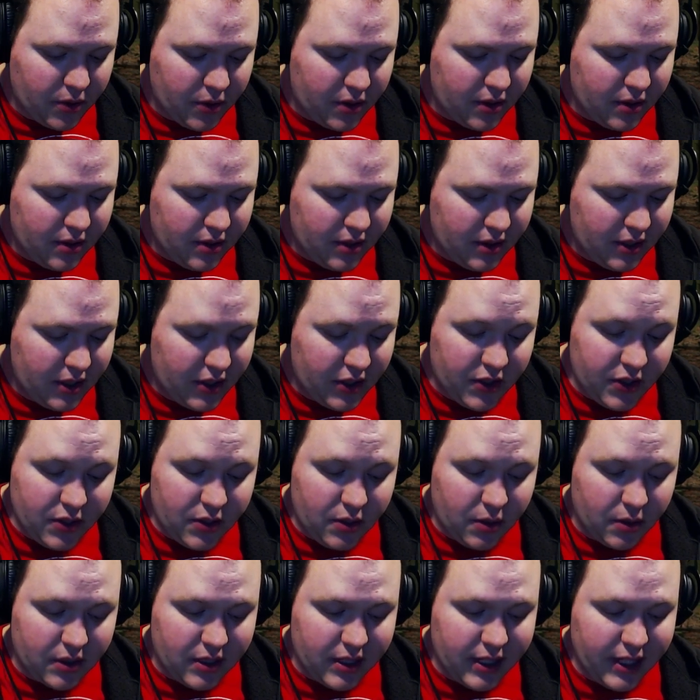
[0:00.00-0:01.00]
This is your
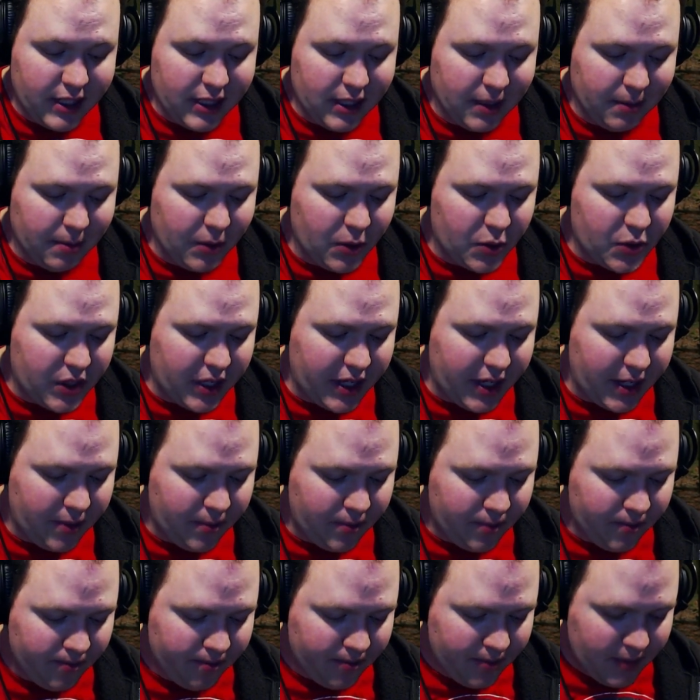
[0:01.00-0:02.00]
kingdom, you say,
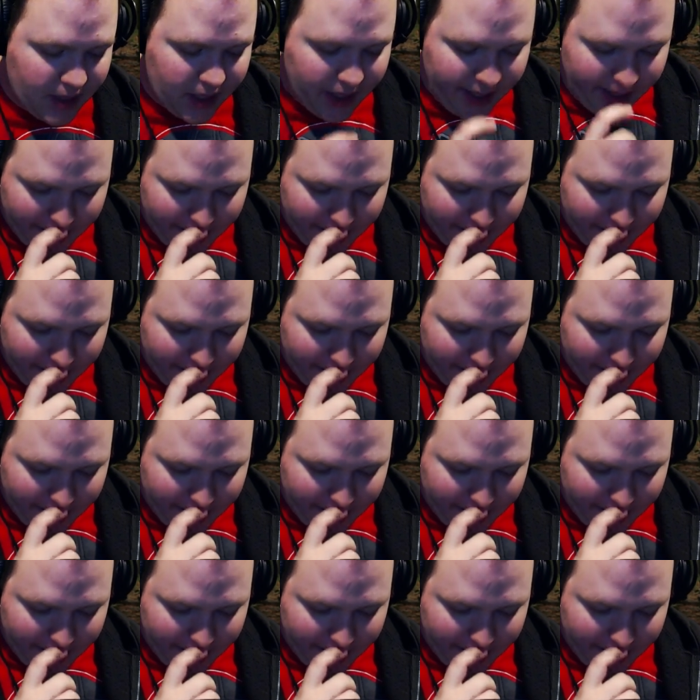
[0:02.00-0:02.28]
and